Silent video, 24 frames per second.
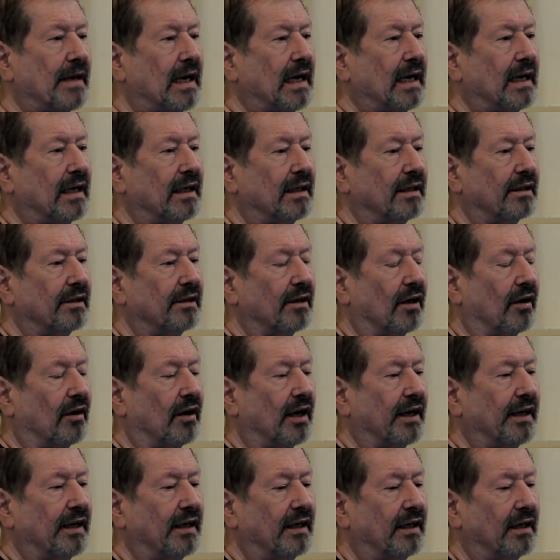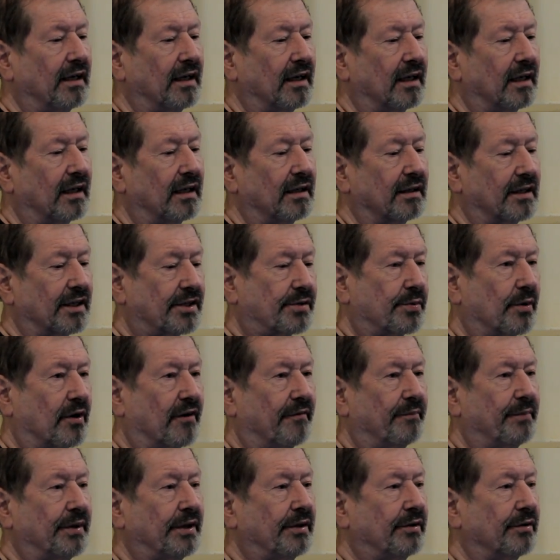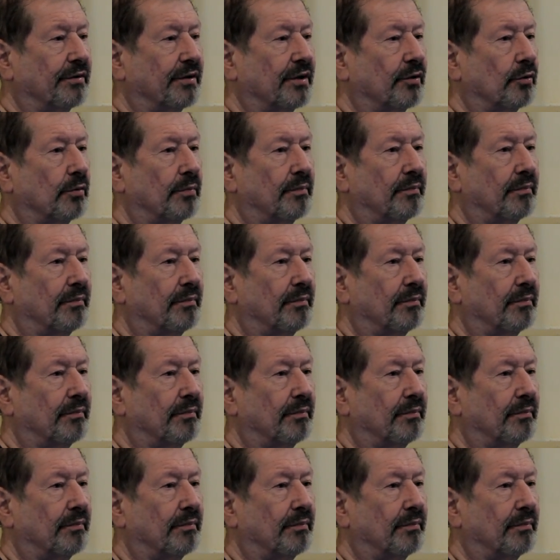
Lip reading: And that's what I've been doing